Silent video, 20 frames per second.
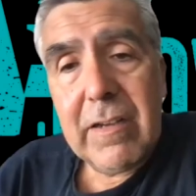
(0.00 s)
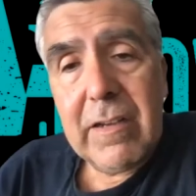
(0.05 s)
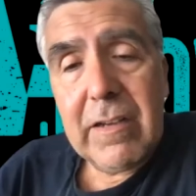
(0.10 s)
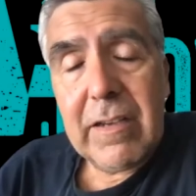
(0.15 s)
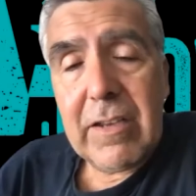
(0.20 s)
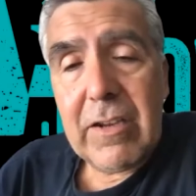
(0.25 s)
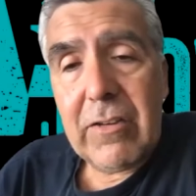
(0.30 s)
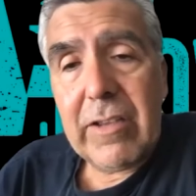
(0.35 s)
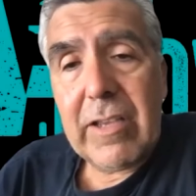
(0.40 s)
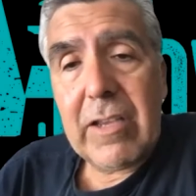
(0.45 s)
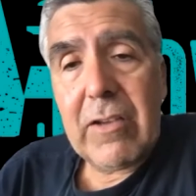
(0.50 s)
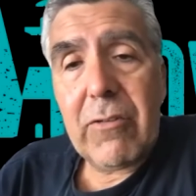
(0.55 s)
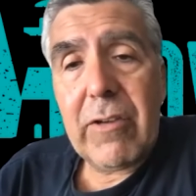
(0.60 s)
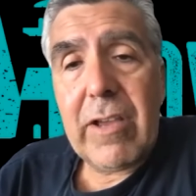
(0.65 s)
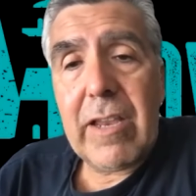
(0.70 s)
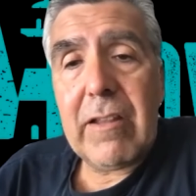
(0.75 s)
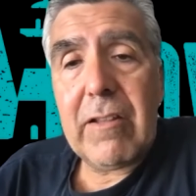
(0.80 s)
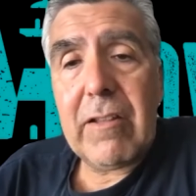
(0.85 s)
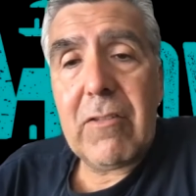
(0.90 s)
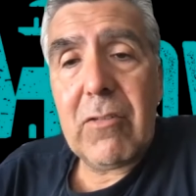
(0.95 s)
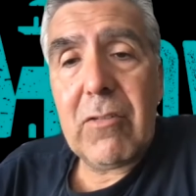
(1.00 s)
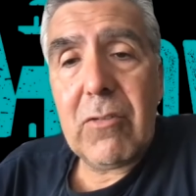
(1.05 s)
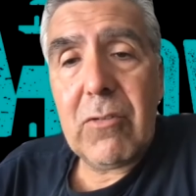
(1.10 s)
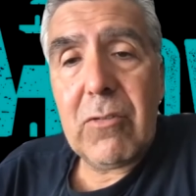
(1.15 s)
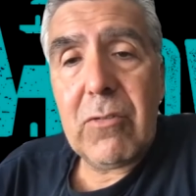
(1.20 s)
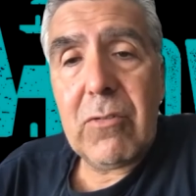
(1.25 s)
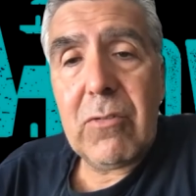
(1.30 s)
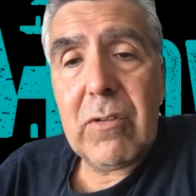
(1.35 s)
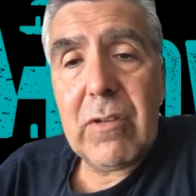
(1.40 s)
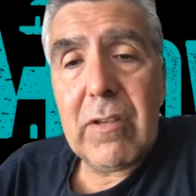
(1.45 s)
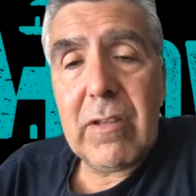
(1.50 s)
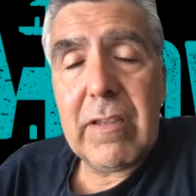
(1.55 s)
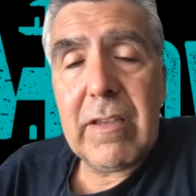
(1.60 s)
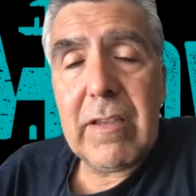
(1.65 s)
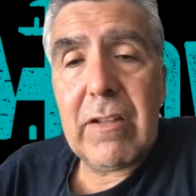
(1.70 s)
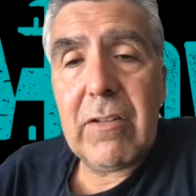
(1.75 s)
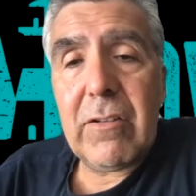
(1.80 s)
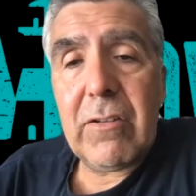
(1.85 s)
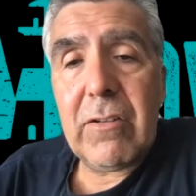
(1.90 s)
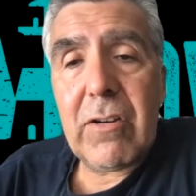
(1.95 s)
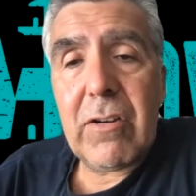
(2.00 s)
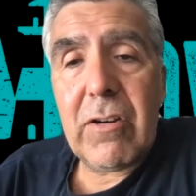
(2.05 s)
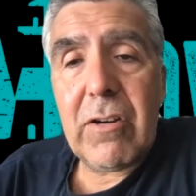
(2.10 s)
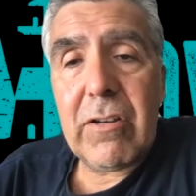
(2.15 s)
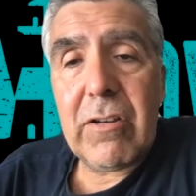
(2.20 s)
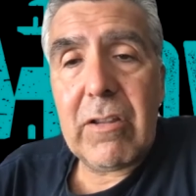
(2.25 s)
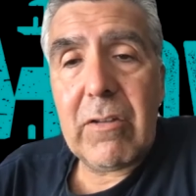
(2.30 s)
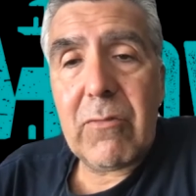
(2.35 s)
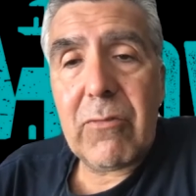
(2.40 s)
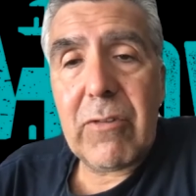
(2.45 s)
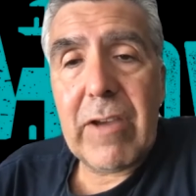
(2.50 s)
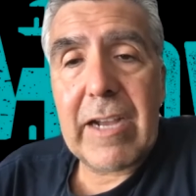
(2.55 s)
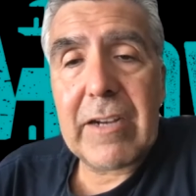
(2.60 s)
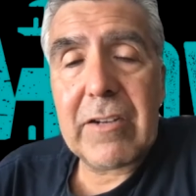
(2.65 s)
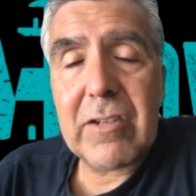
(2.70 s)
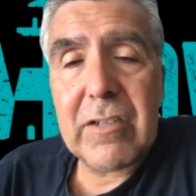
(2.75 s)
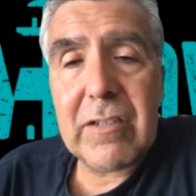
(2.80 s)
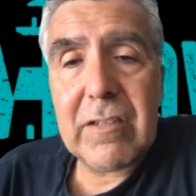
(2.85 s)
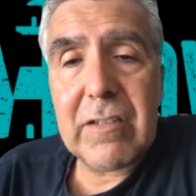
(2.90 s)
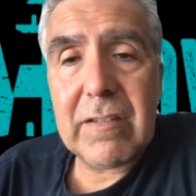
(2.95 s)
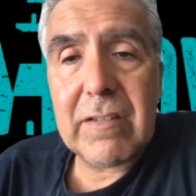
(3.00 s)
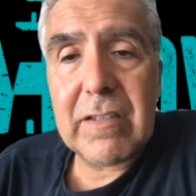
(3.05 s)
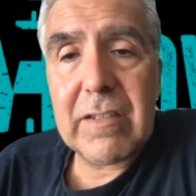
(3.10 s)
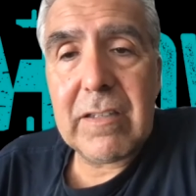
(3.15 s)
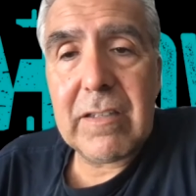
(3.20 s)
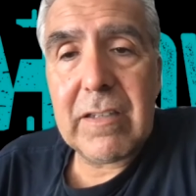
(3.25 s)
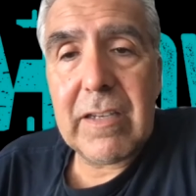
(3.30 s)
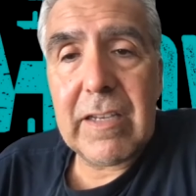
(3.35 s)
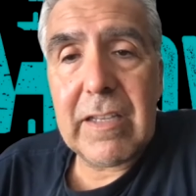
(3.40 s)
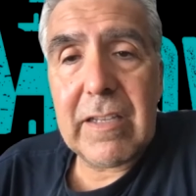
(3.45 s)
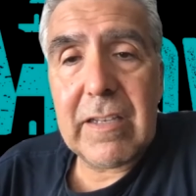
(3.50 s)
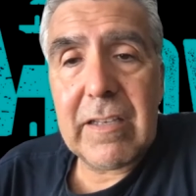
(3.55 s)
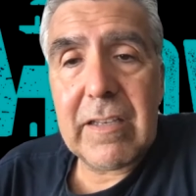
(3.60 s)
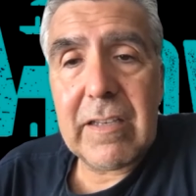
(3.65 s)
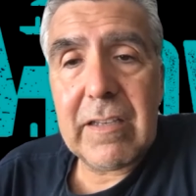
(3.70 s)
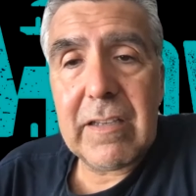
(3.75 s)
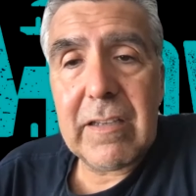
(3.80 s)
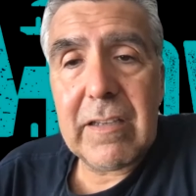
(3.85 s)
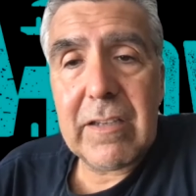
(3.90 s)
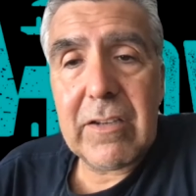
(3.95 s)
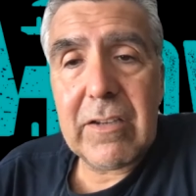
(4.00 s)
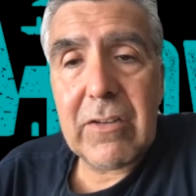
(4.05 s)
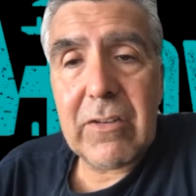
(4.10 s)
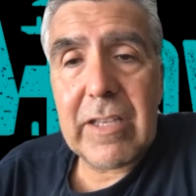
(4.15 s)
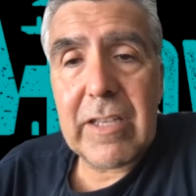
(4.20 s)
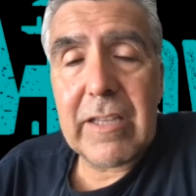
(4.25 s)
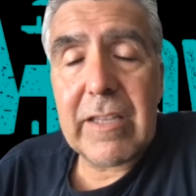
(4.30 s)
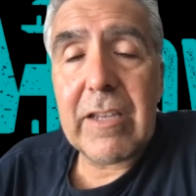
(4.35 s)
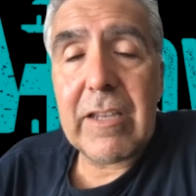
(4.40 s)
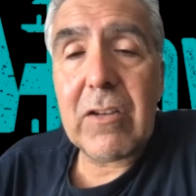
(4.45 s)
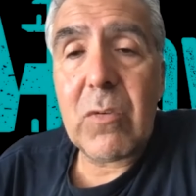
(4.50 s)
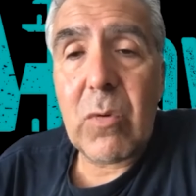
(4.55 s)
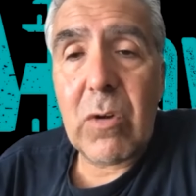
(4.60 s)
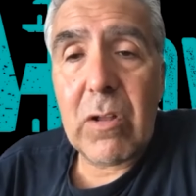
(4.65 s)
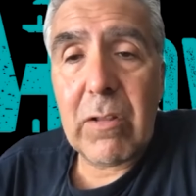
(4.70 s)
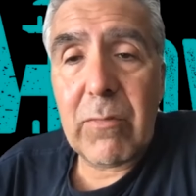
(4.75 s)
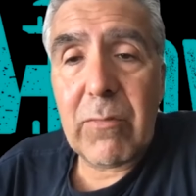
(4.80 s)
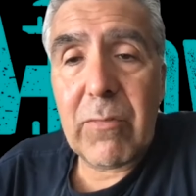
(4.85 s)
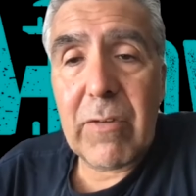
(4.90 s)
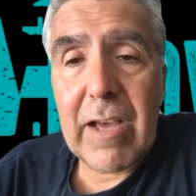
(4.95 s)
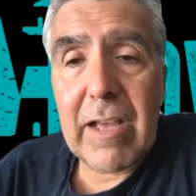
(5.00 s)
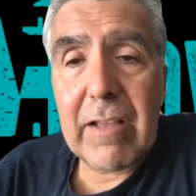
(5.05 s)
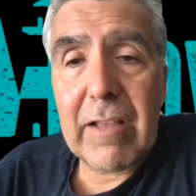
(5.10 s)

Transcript: you know, he created two yellow card infractions and, and, you know, he didn't qualify.